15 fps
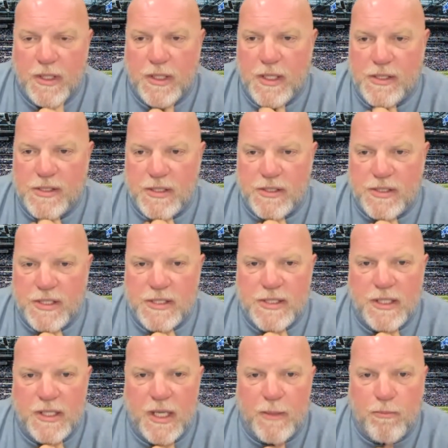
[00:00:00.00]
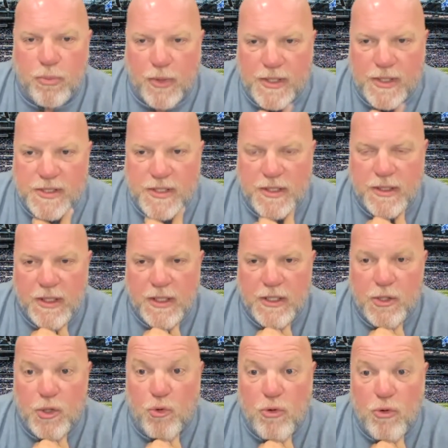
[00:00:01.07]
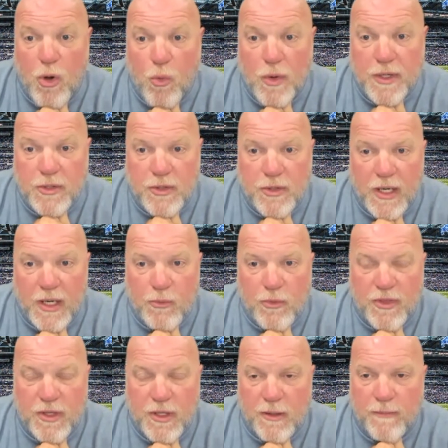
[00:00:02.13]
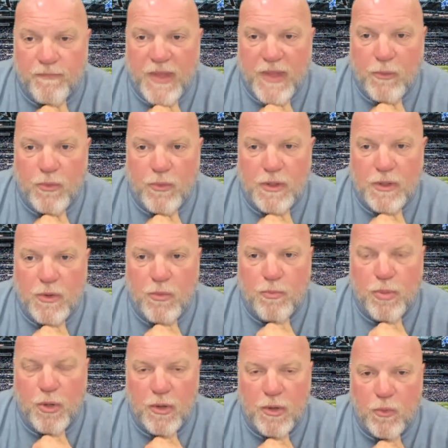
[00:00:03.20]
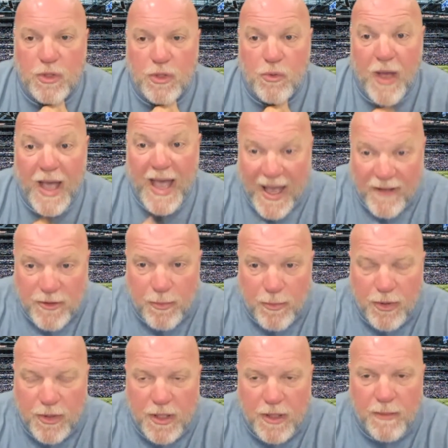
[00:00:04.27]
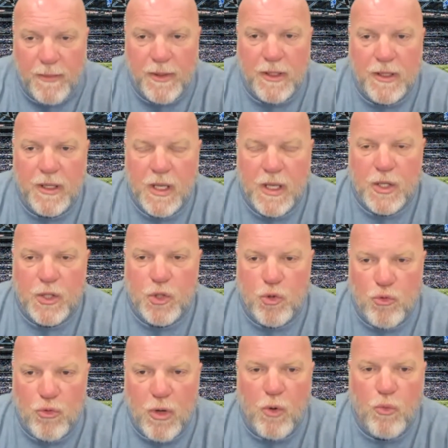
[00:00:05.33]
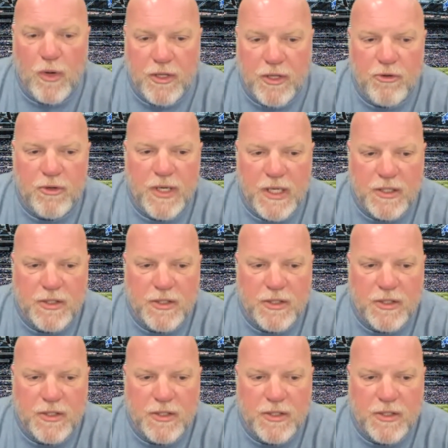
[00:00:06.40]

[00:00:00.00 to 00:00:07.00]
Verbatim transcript: He's consistent. He brings it. You know what you're getting with him, and when you put when you have to put him in, you know what you need to